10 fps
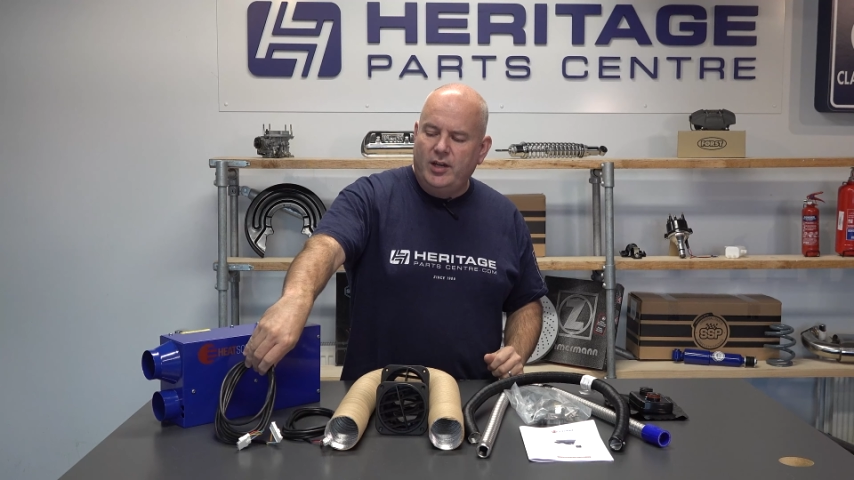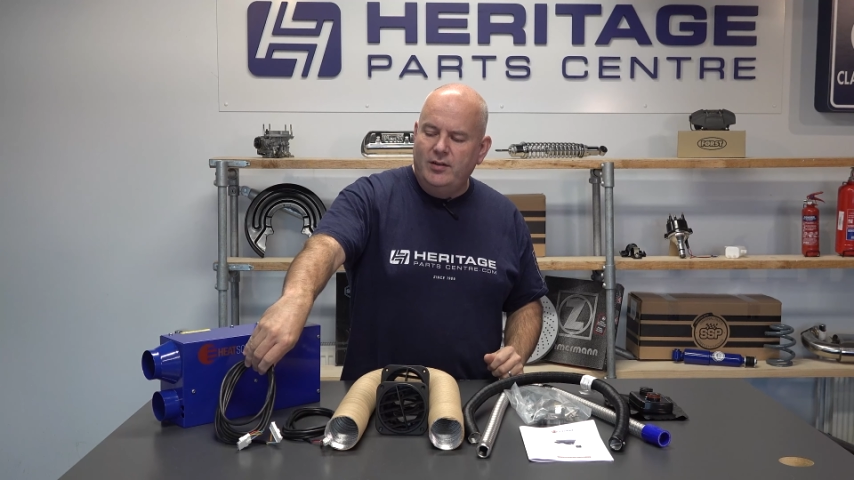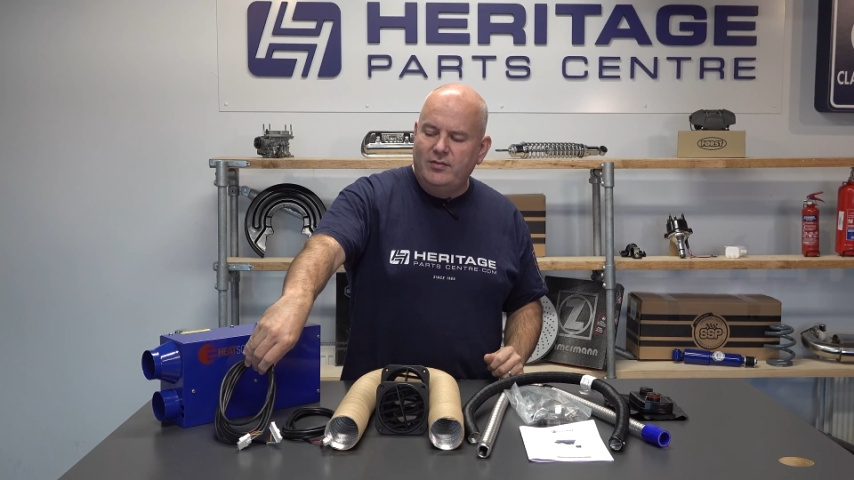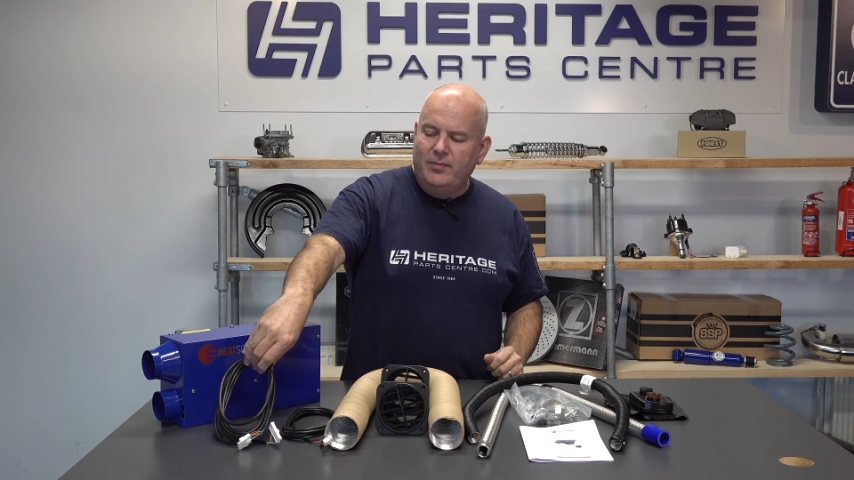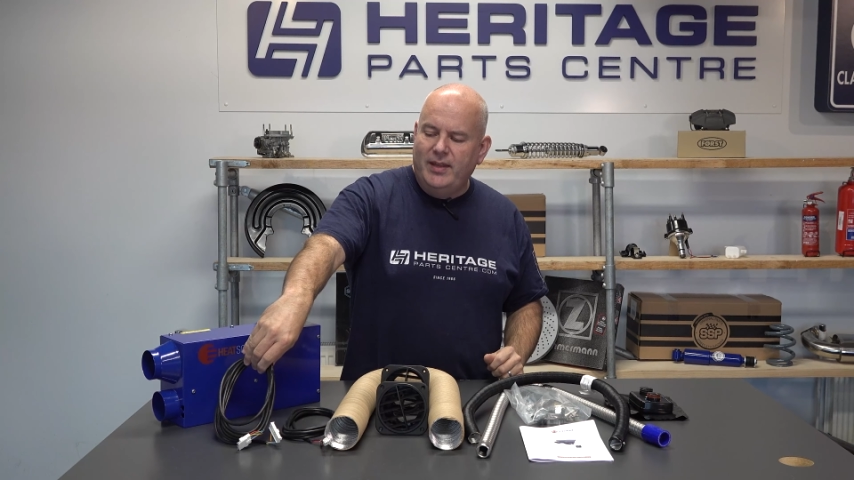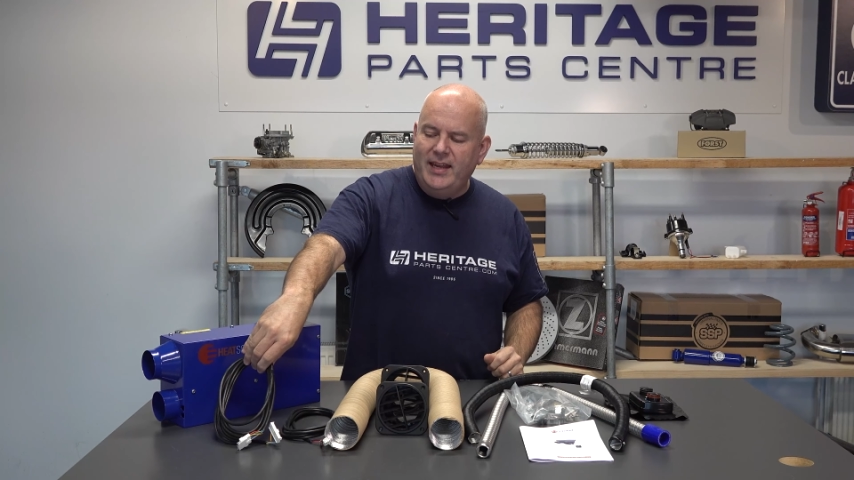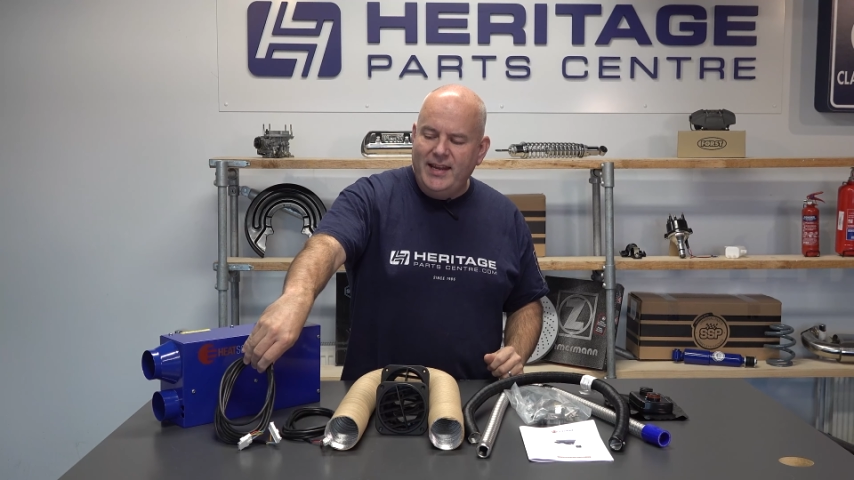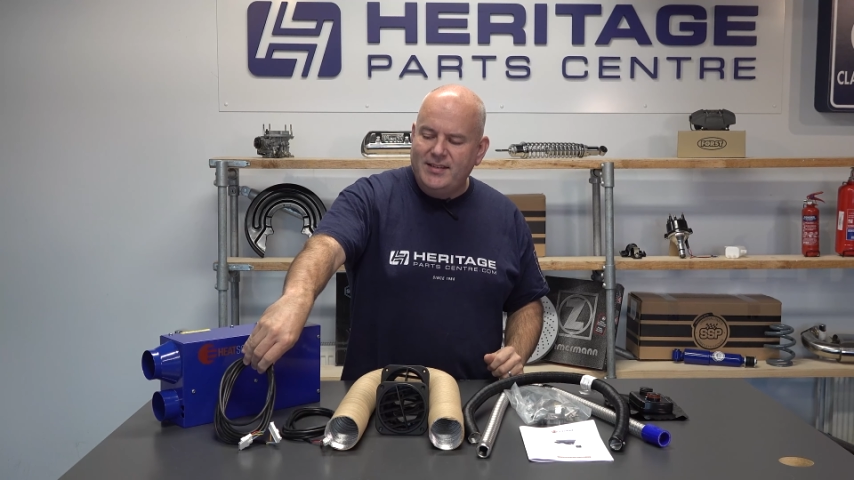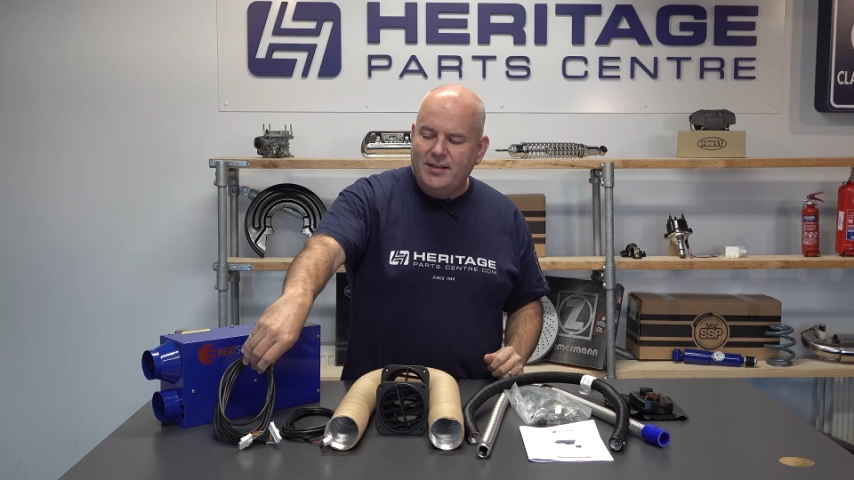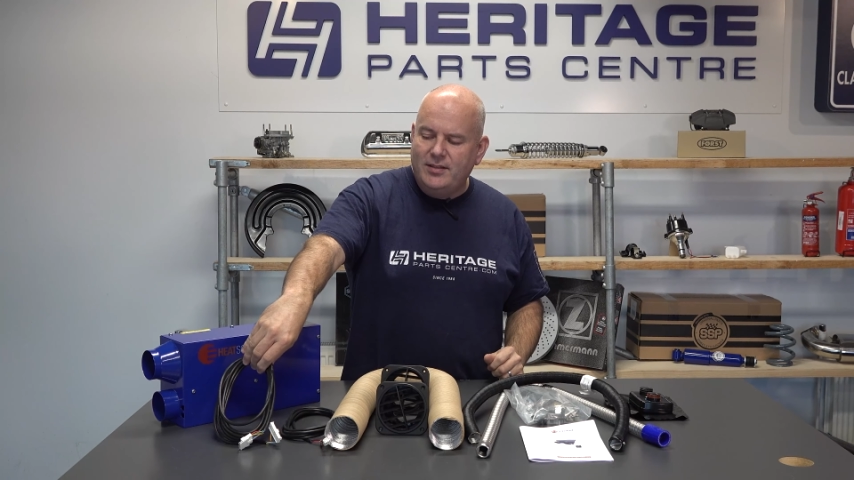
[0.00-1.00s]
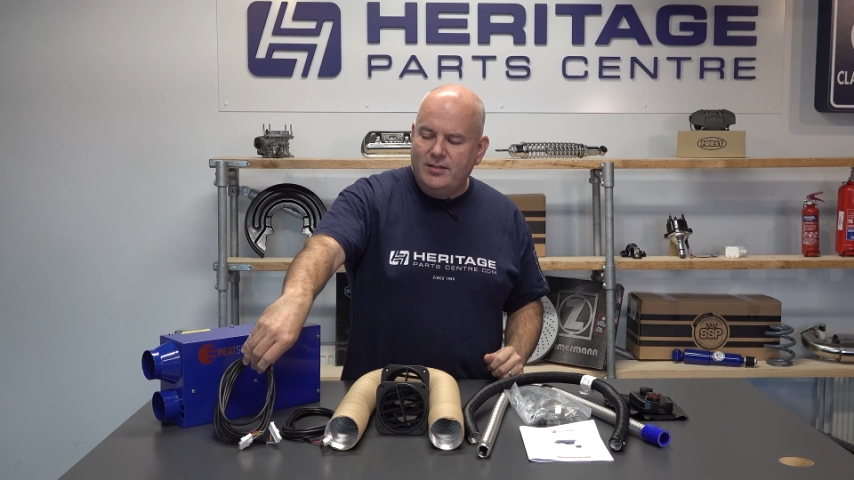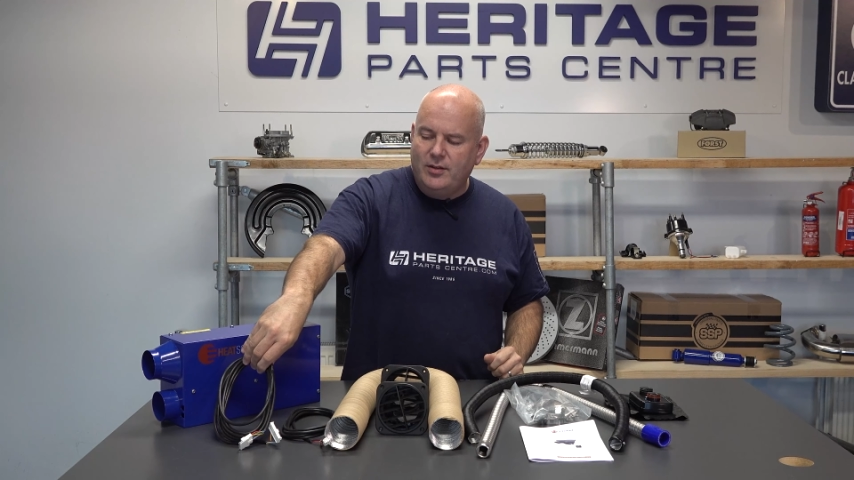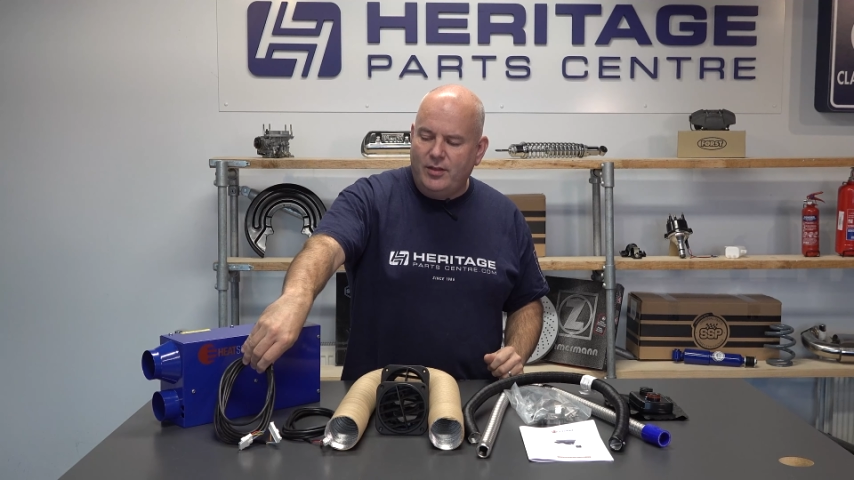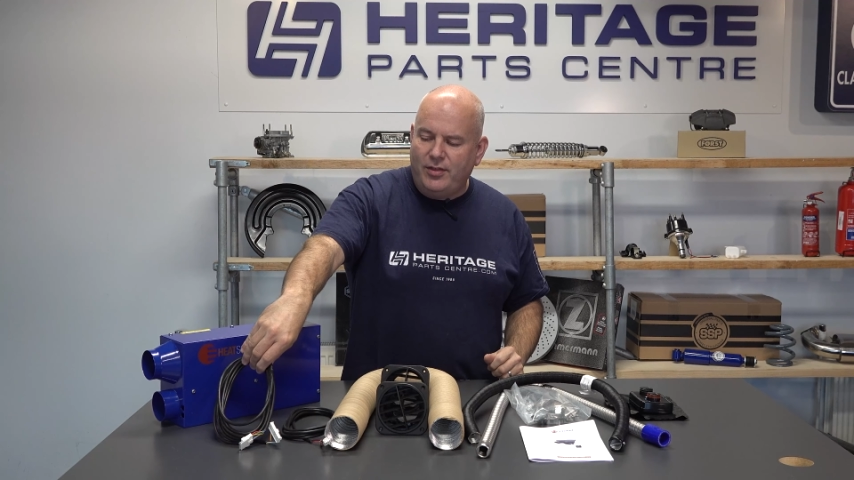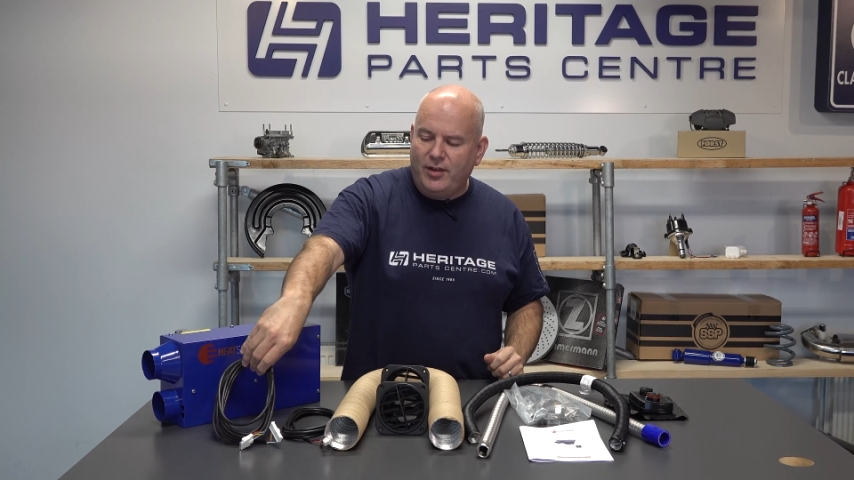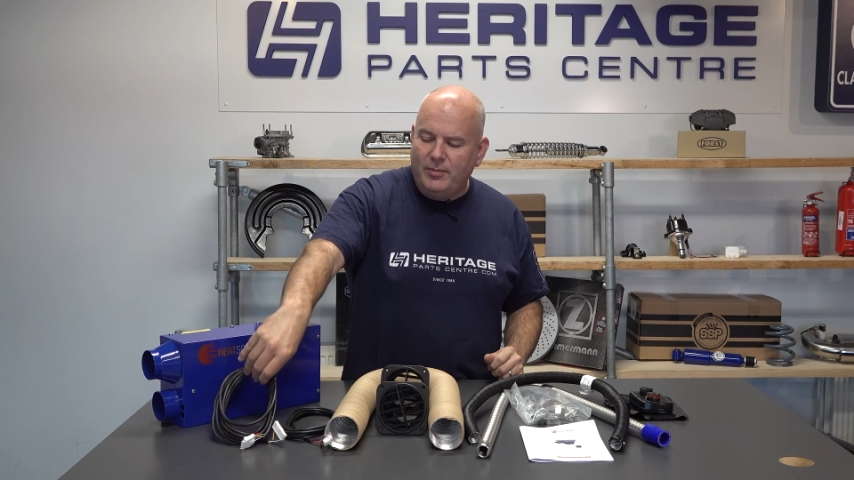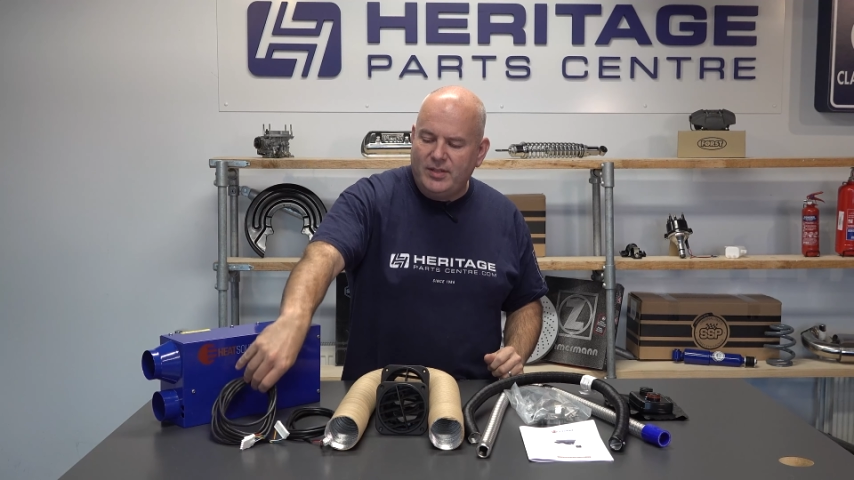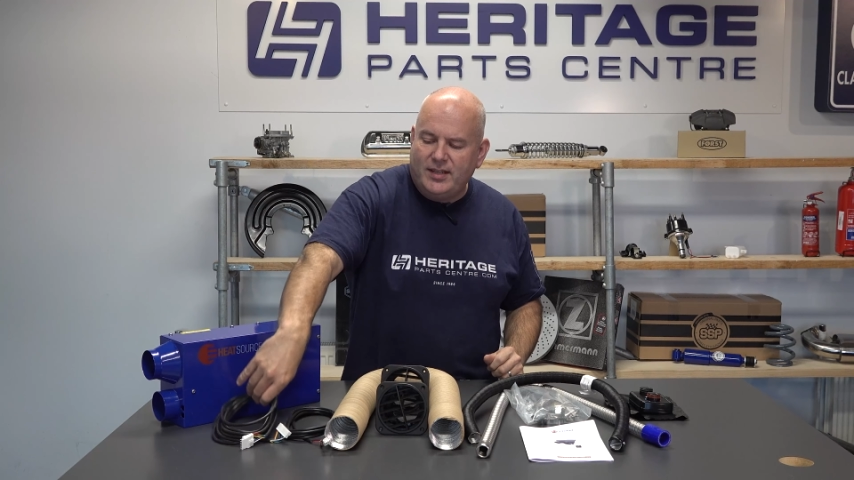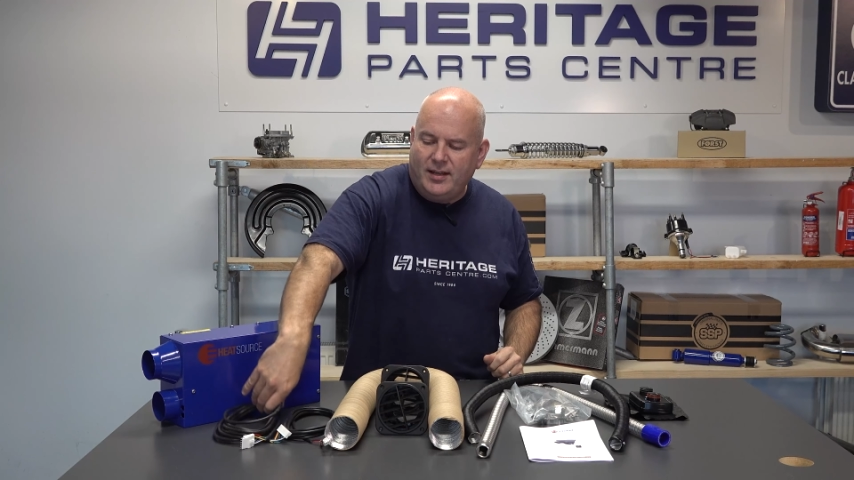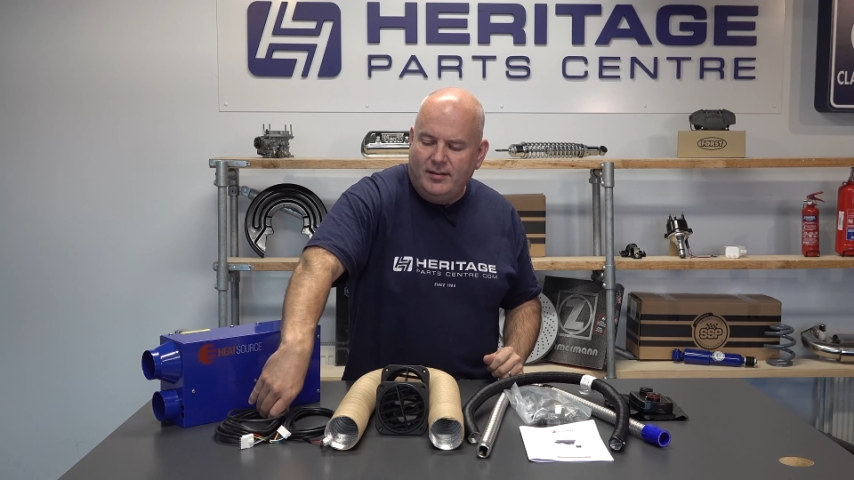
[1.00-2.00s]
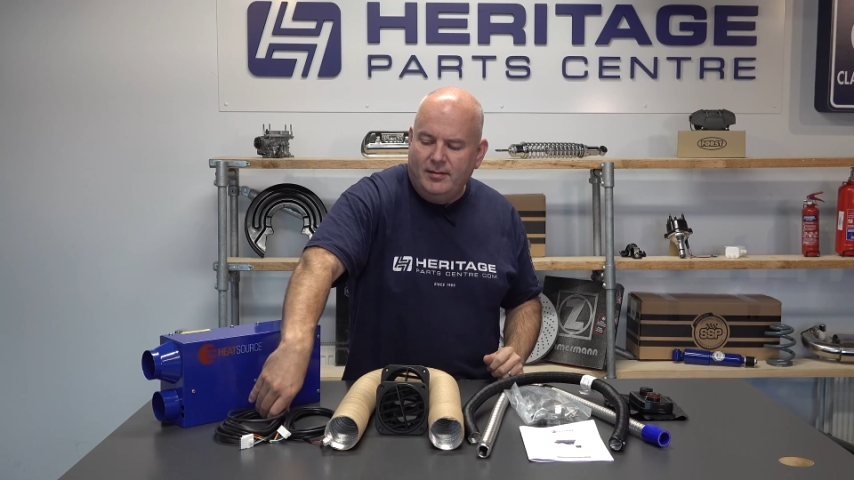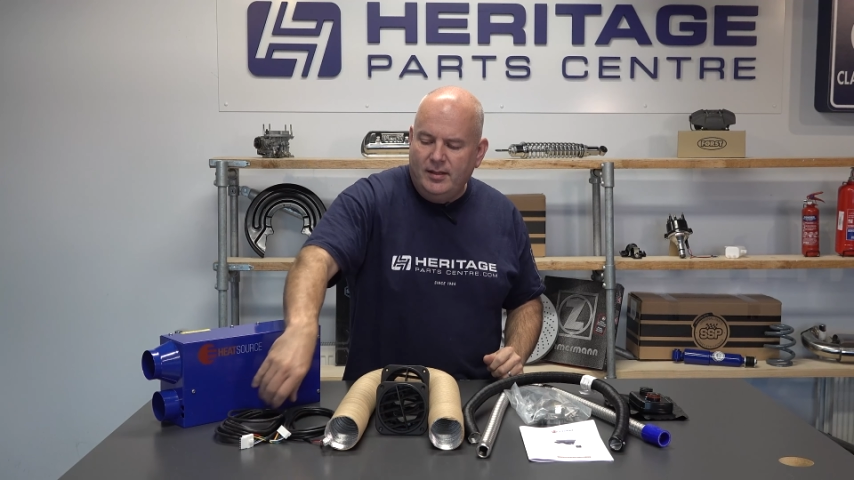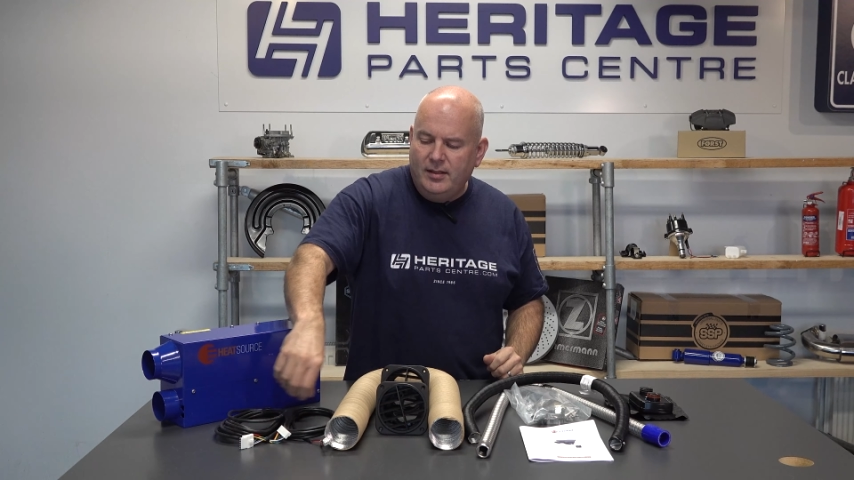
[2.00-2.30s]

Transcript: goes from the heater to the thermostat,